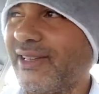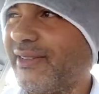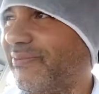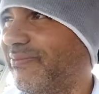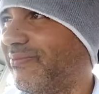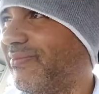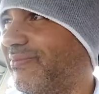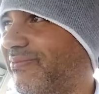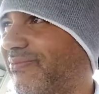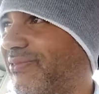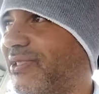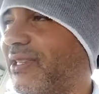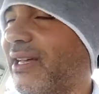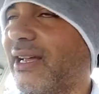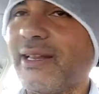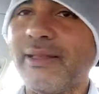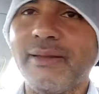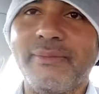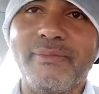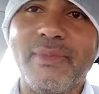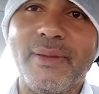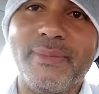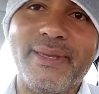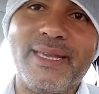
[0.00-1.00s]
I've
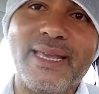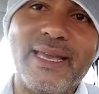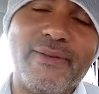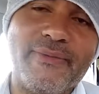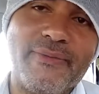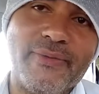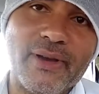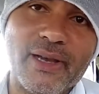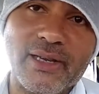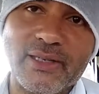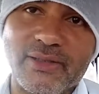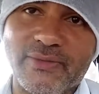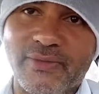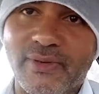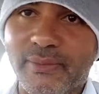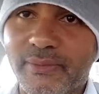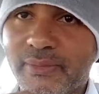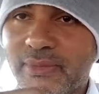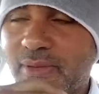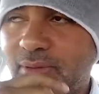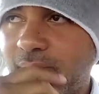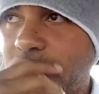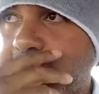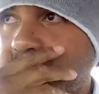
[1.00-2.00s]
started maybe getting fast from
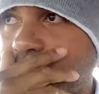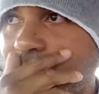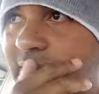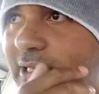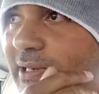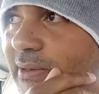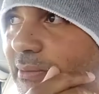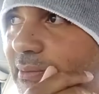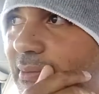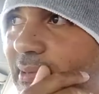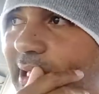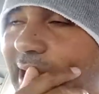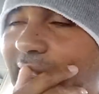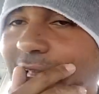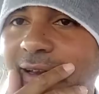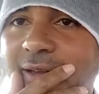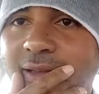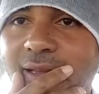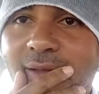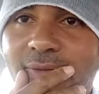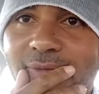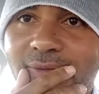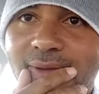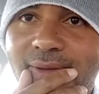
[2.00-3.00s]
2010 or
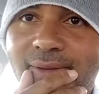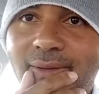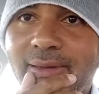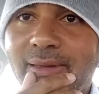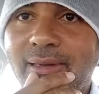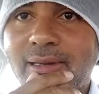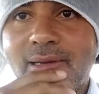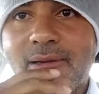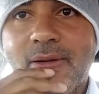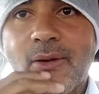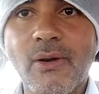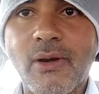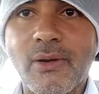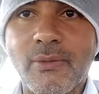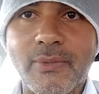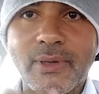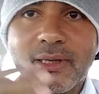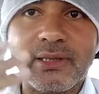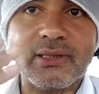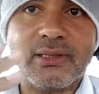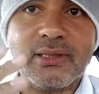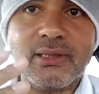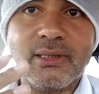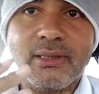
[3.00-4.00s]
11
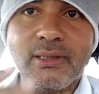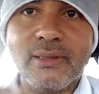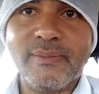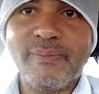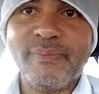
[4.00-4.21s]
onwards,